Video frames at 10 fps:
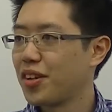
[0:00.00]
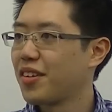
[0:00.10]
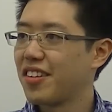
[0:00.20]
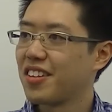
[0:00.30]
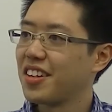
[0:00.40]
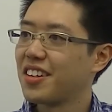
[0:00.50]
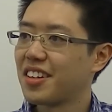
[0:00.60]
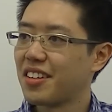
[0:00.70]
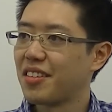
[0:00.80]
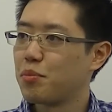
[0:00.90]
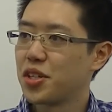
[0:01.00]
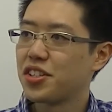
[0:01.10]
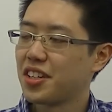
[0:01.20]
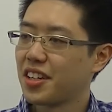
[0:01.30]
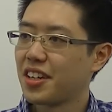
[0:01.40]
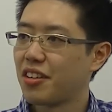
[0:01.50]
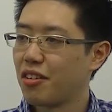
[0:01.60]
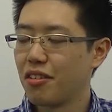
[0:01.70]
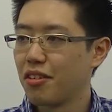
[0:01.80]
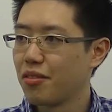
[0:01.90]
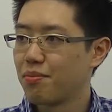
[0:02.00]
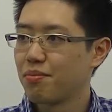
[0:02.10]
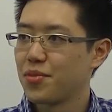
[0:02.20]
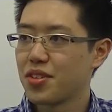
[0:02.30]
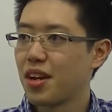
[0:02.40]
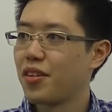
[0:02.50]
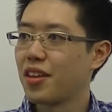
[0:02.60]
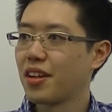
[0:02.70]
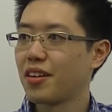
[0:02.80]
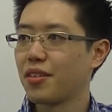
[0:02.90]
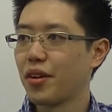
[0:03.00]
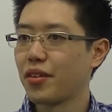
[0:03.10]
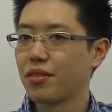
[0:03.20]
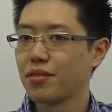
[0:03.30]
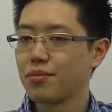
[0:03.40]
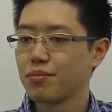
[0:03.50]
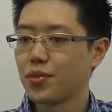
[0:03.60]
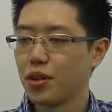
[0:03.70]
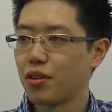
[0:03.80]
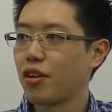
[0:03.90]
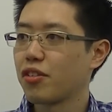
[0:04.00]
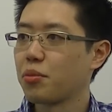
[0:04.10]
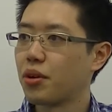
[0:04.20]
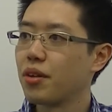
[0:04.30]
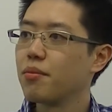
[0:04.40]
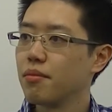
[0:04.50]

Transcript: fundraising and pitching and all just everything around across the board.